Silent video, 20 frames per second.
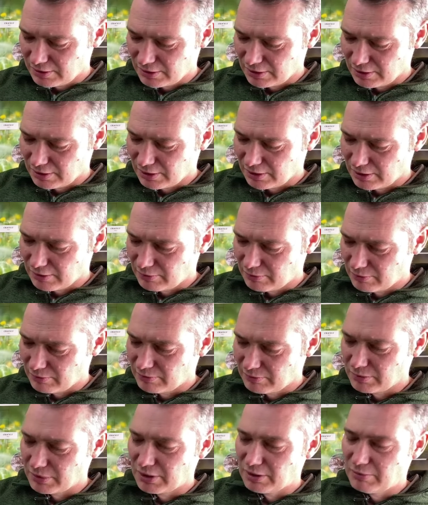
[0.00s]

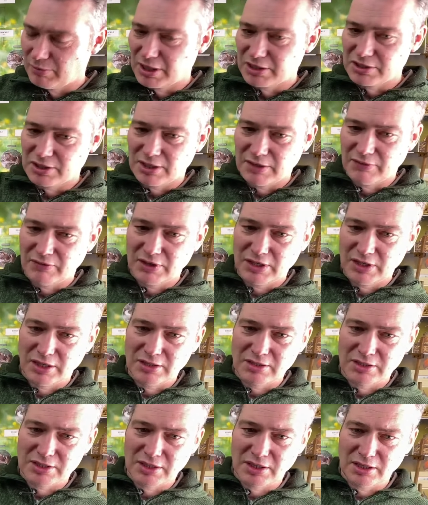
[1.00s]
But imagine having
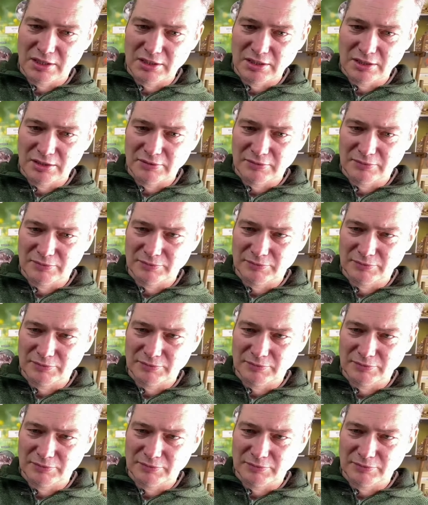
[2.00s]
that inside you.